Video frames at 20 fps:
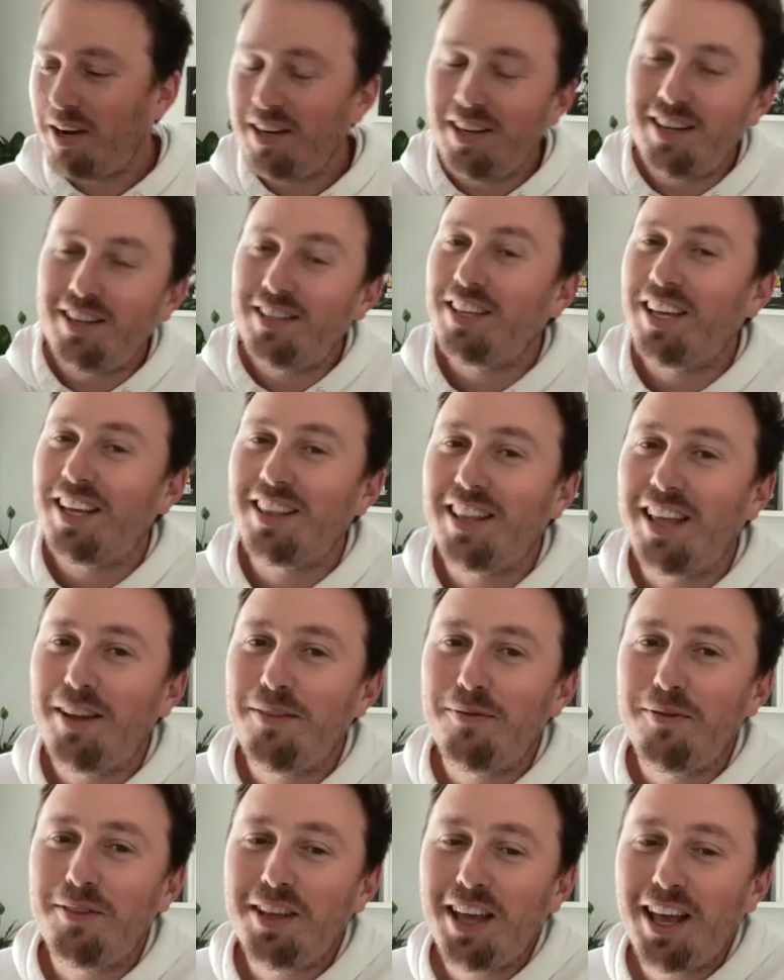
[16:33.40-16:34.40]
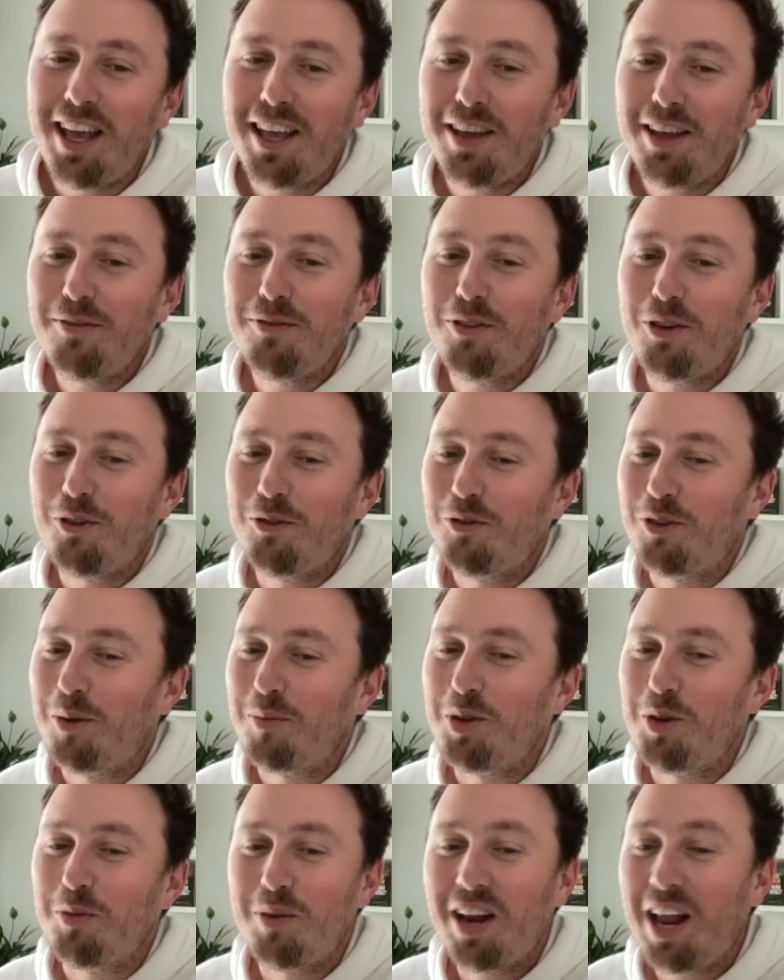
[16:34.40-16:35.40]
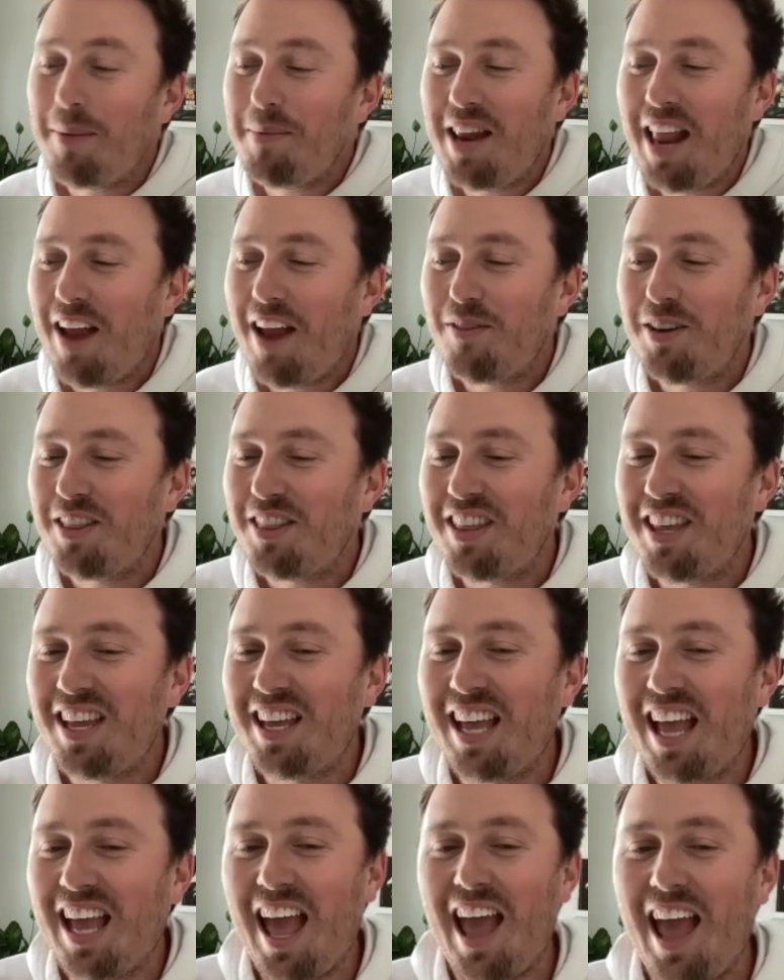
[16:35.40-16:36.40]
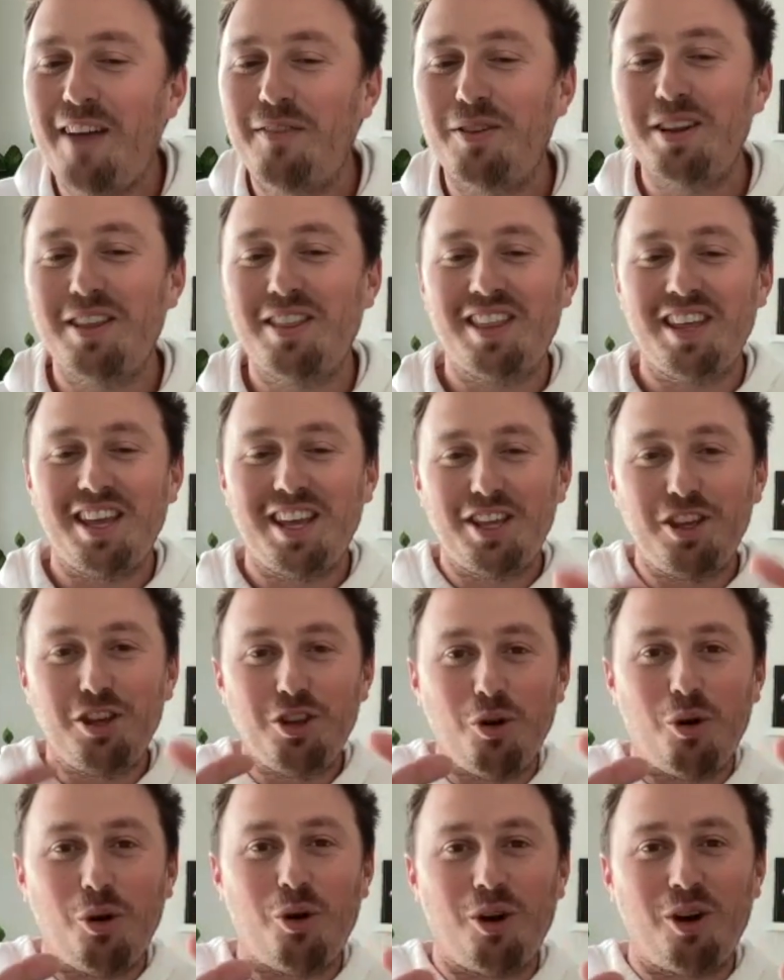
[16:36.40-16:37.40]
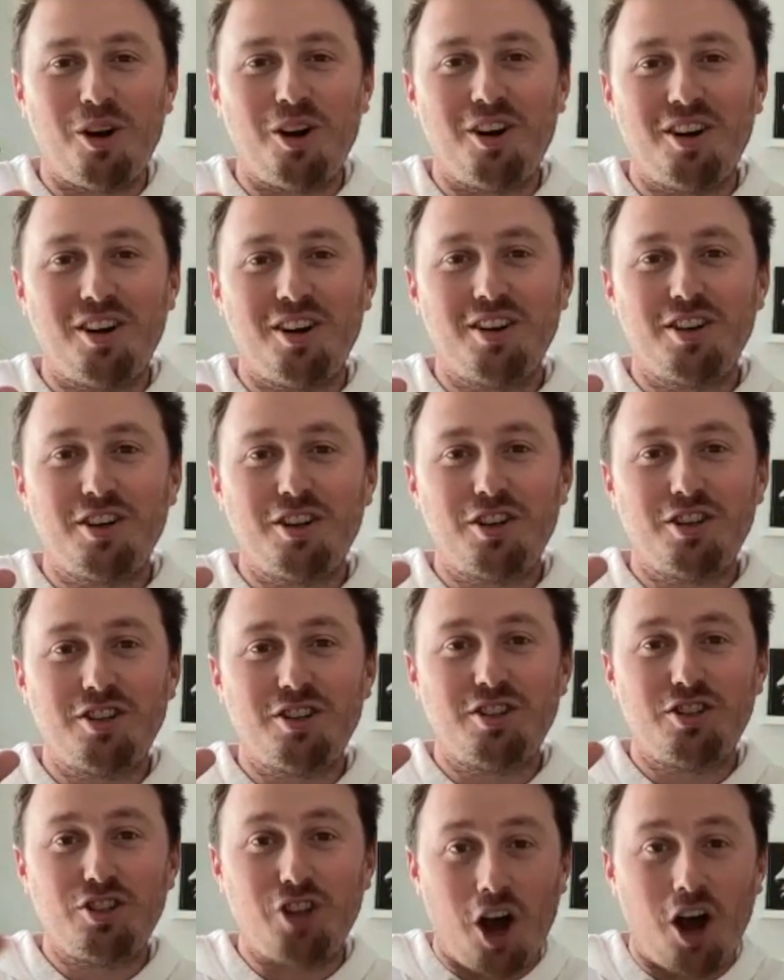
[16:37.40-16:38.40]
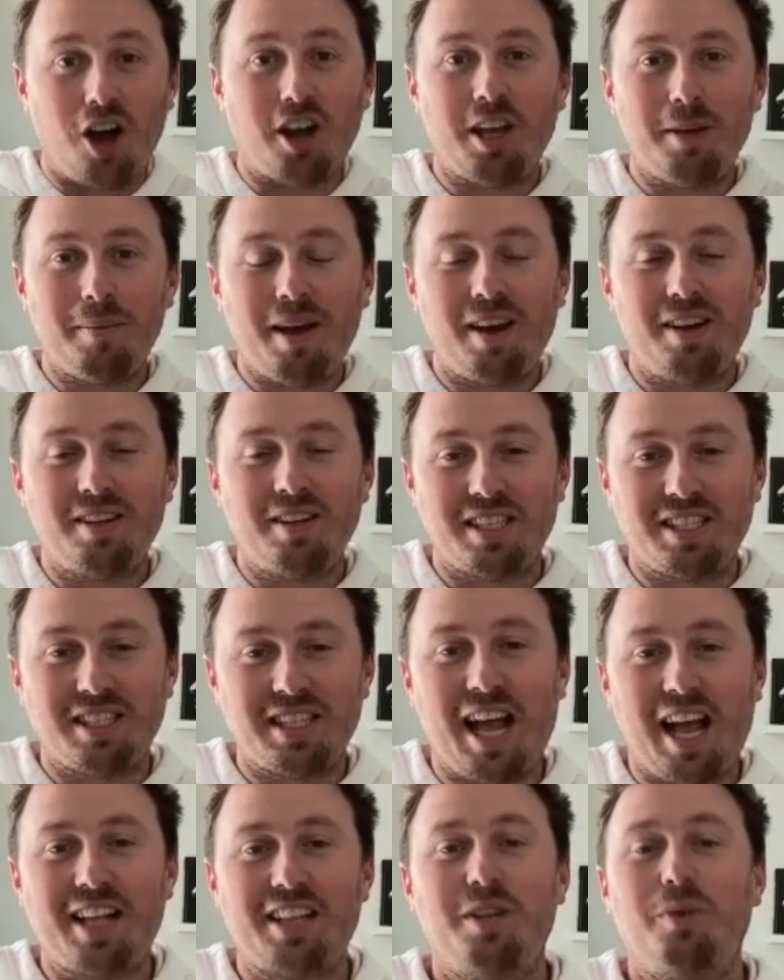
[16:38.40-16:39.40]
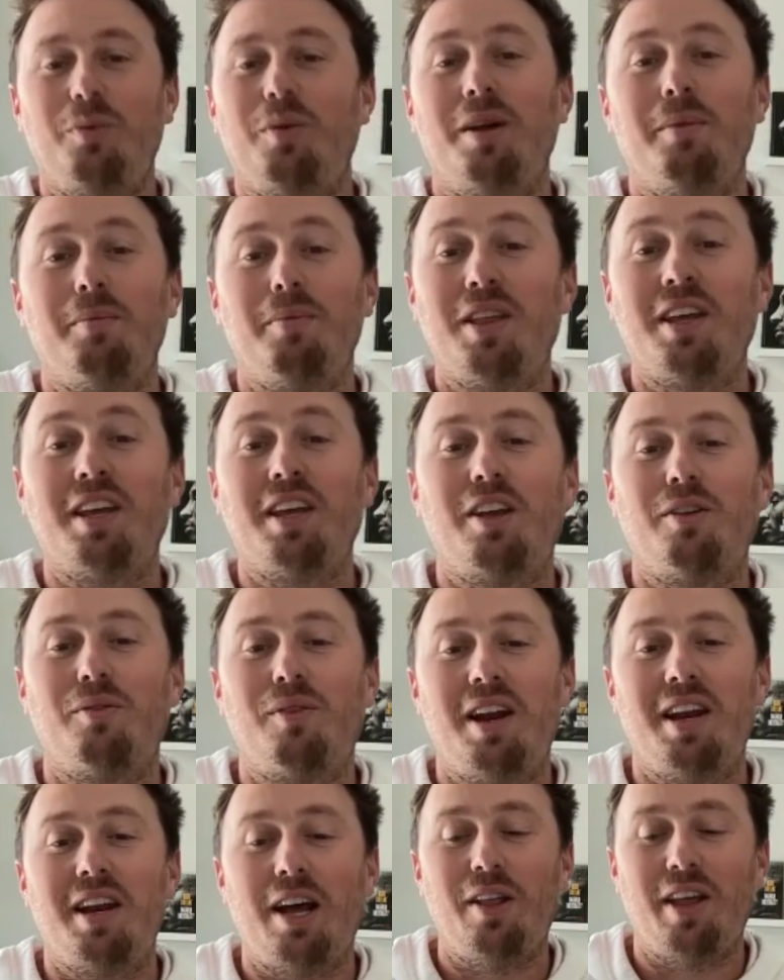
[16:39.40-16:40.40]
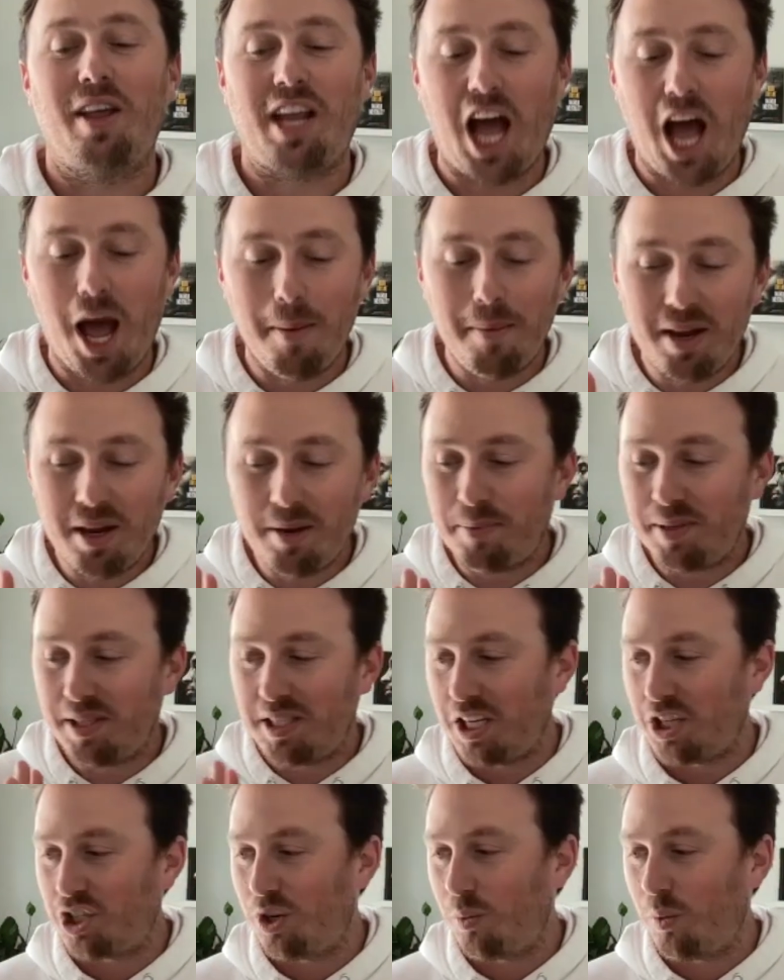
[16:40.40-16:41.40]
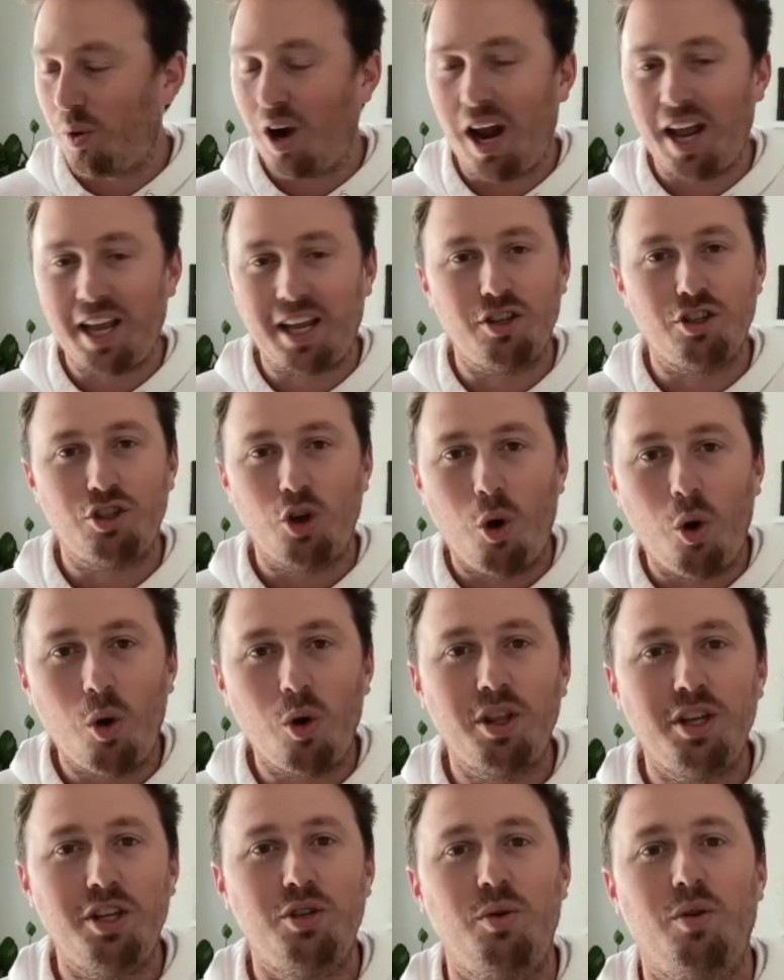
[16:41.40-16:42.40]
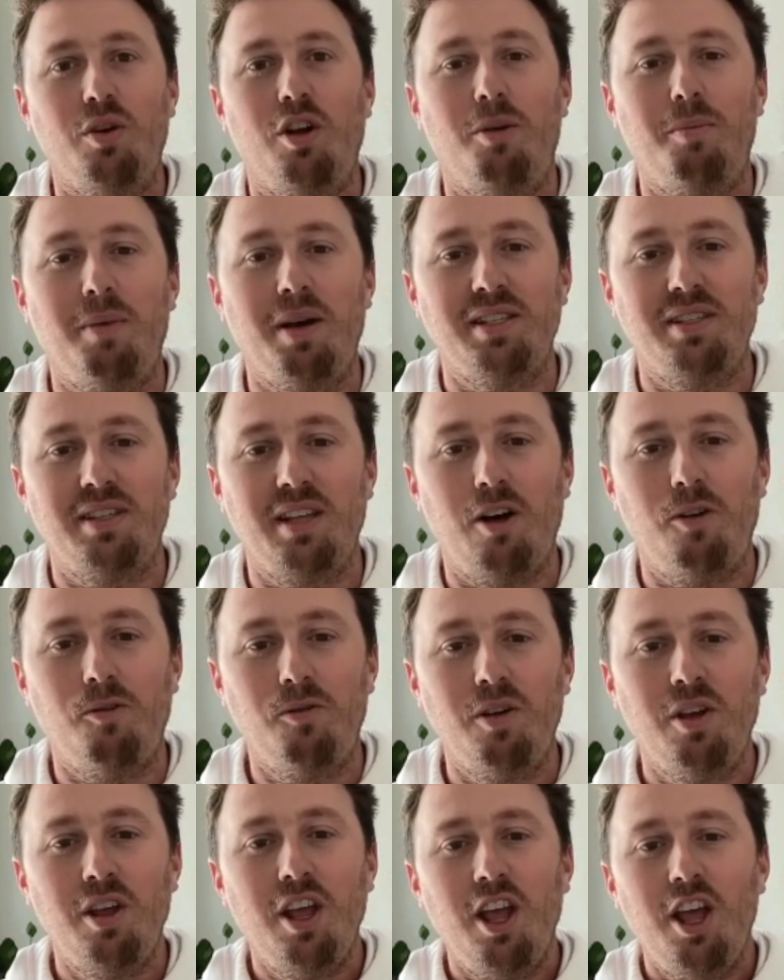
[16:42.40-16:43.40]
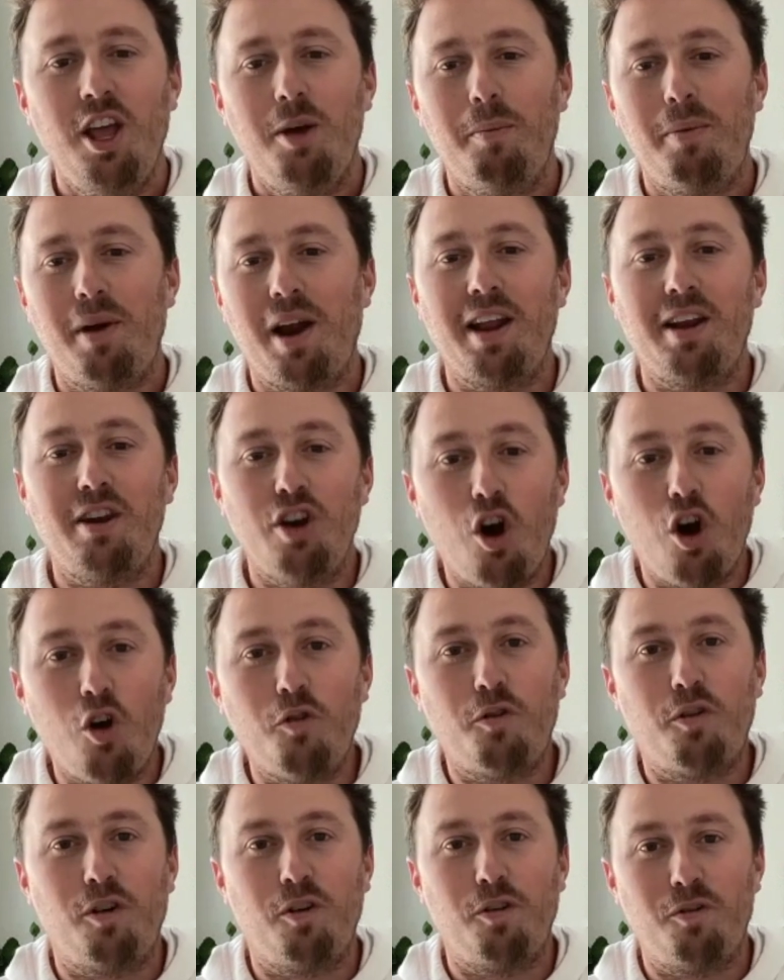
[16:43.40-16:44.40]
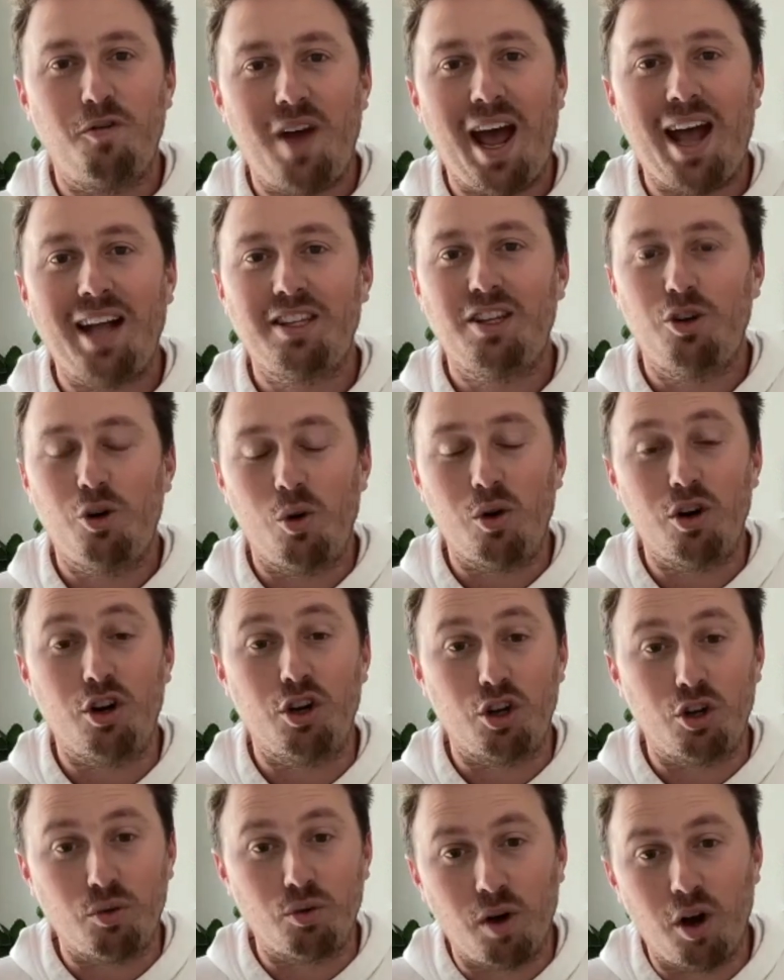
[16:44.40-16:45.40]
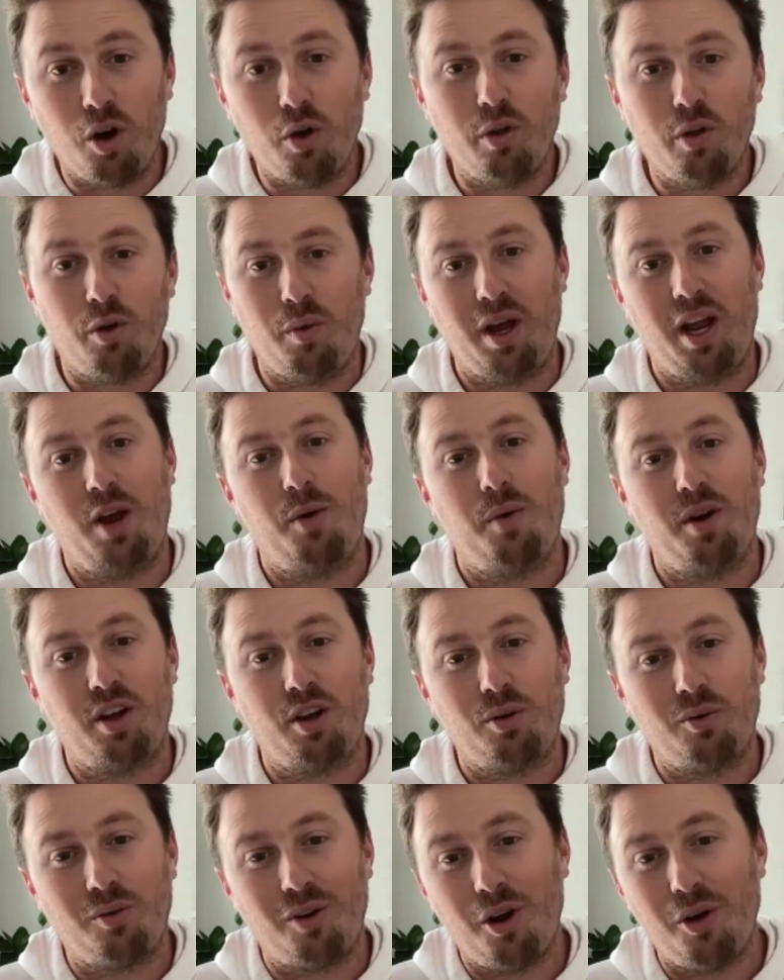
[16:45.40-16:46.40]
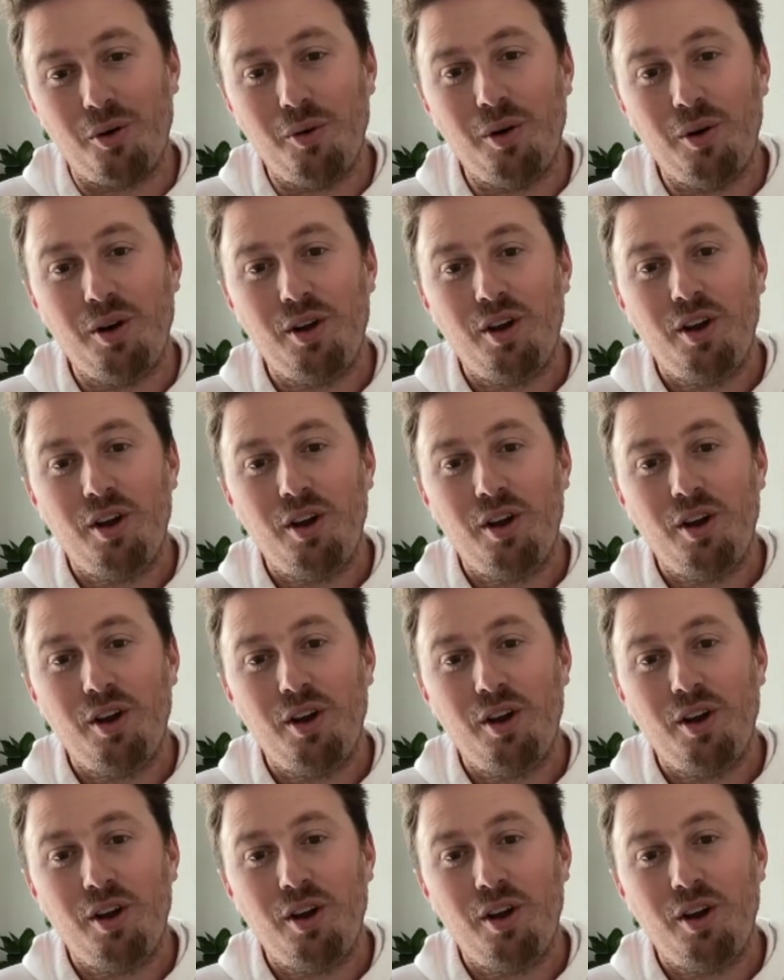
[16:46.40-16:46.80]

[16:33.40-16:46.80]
need to get that VA info from you. But I mean, everything you're talking about is exactly what I'm thinking right now. Like I'm in a position where I can totally do it all myself, but I know for a fact in order to grow the way I want to grow,